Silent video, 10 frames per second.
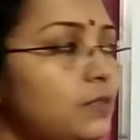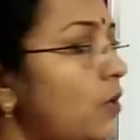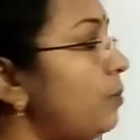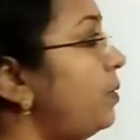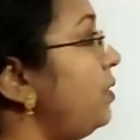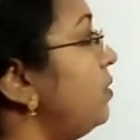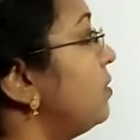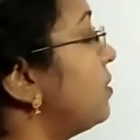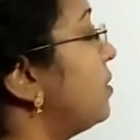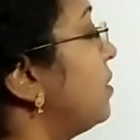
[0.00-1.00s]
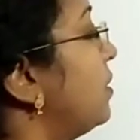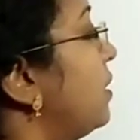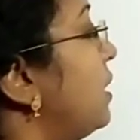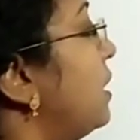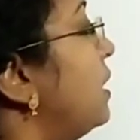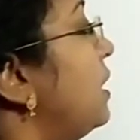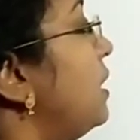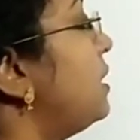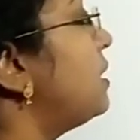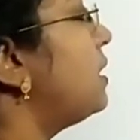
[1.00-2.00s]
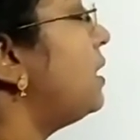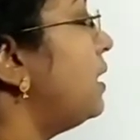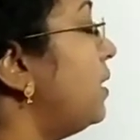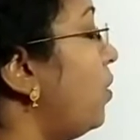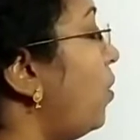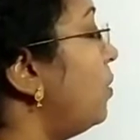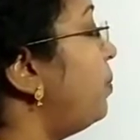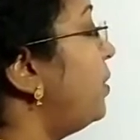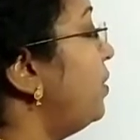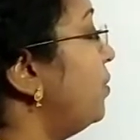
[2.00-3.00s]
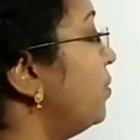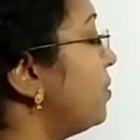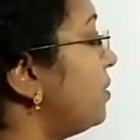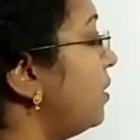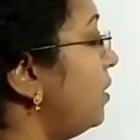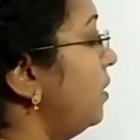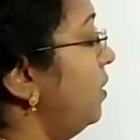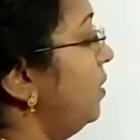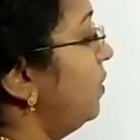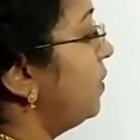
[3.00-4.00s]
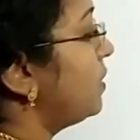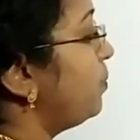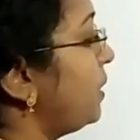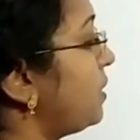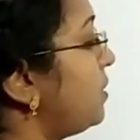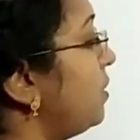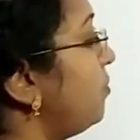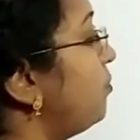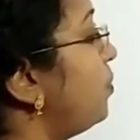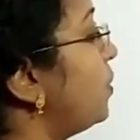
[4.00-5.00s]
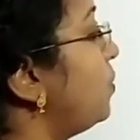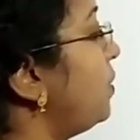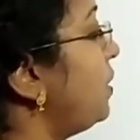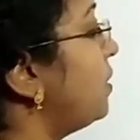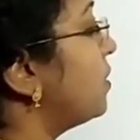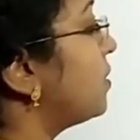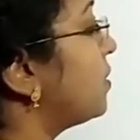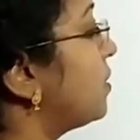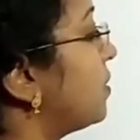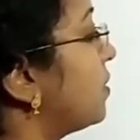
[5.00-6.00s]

not produced, it cannot produce the respective proteins.